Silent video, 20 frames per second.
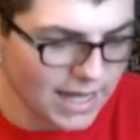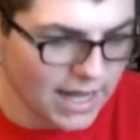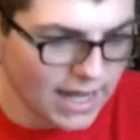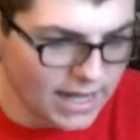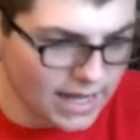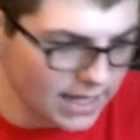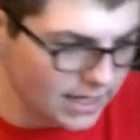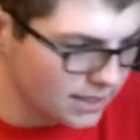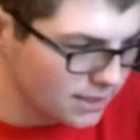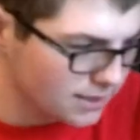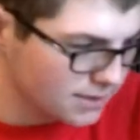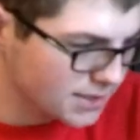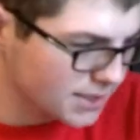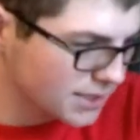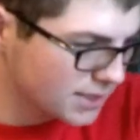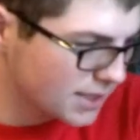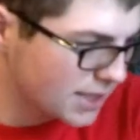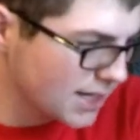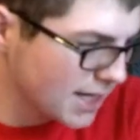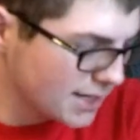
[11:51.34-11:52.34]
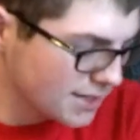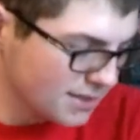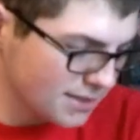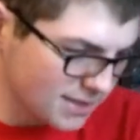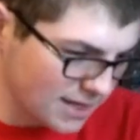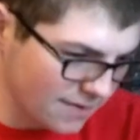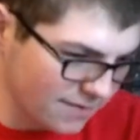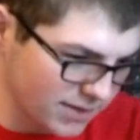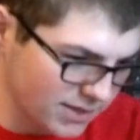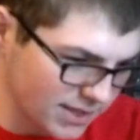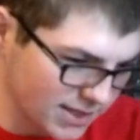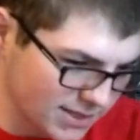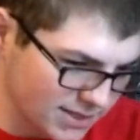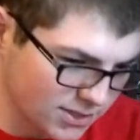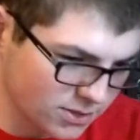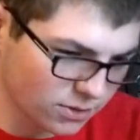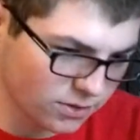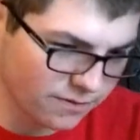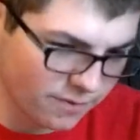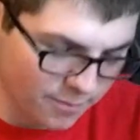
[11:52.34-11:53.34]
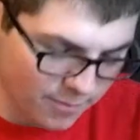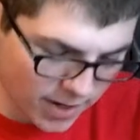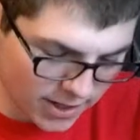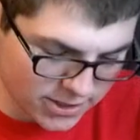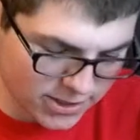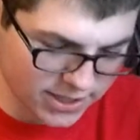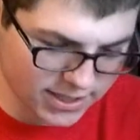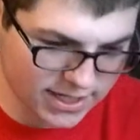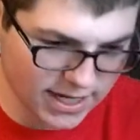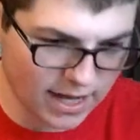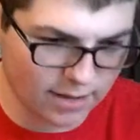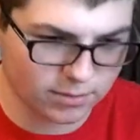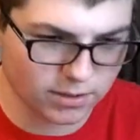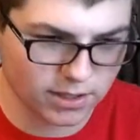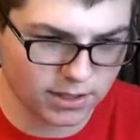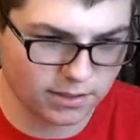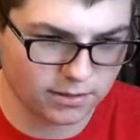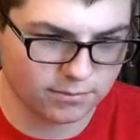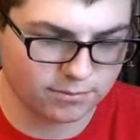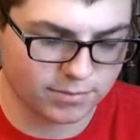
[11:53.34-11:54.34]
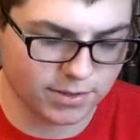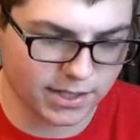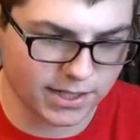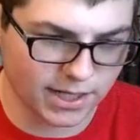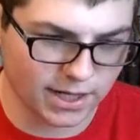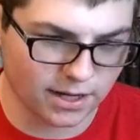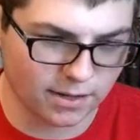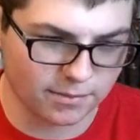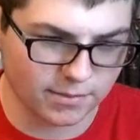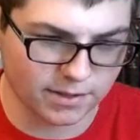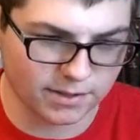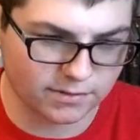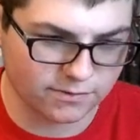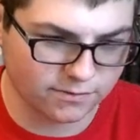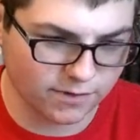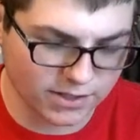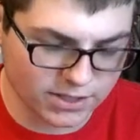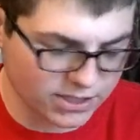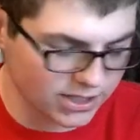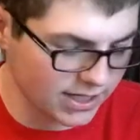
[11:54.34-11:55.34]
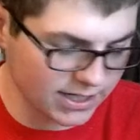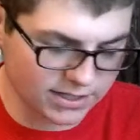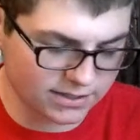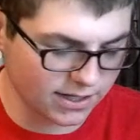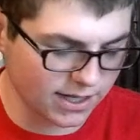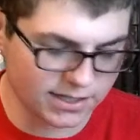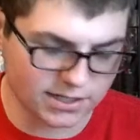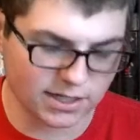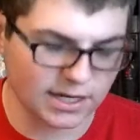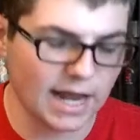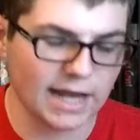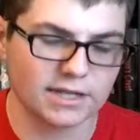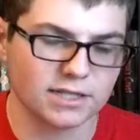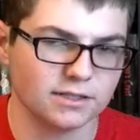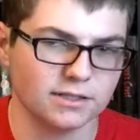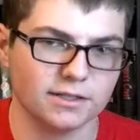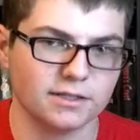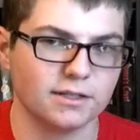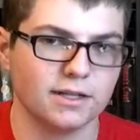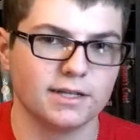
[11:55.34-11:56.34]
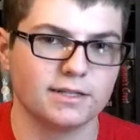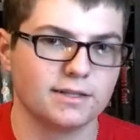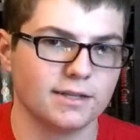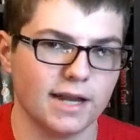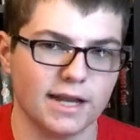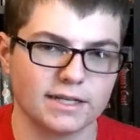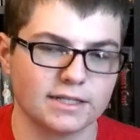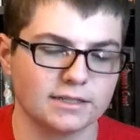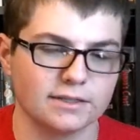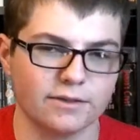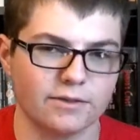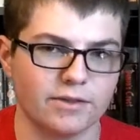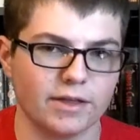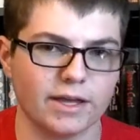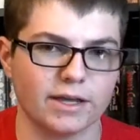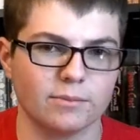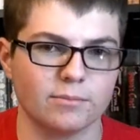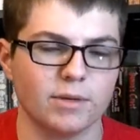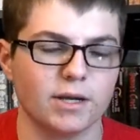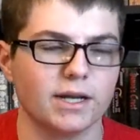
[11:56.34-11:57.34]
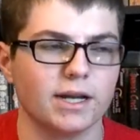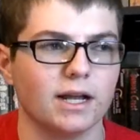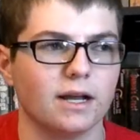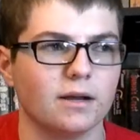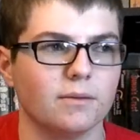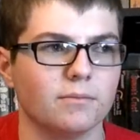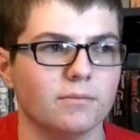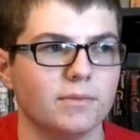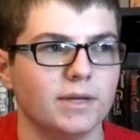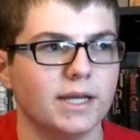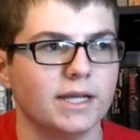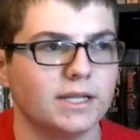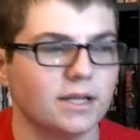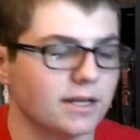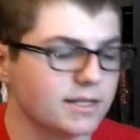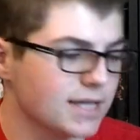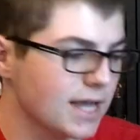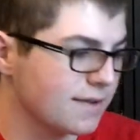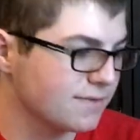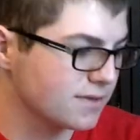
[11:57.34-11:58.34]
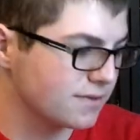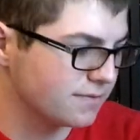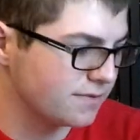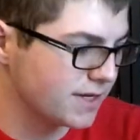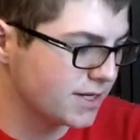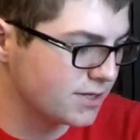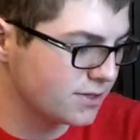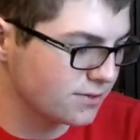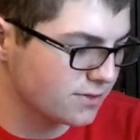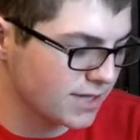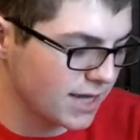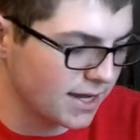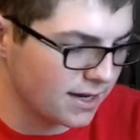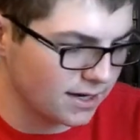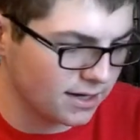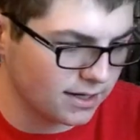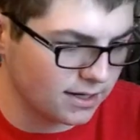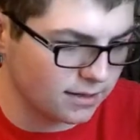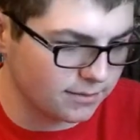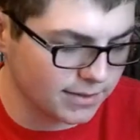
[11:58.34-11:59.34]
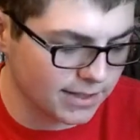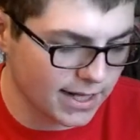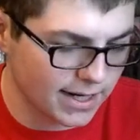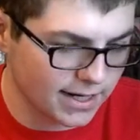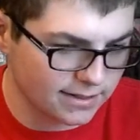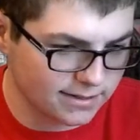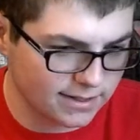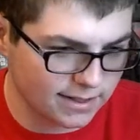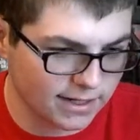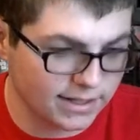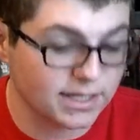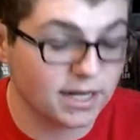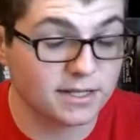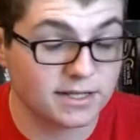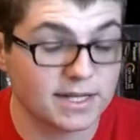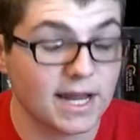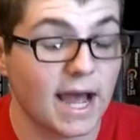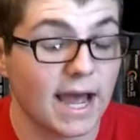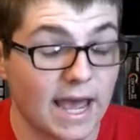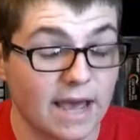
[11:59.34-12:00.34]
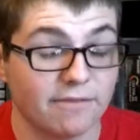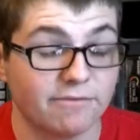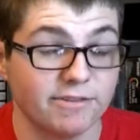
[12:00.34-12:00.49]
And the Nexus 7, it's sort of a budget tablet, but it's an excellent thing. But it does have some features that it does not have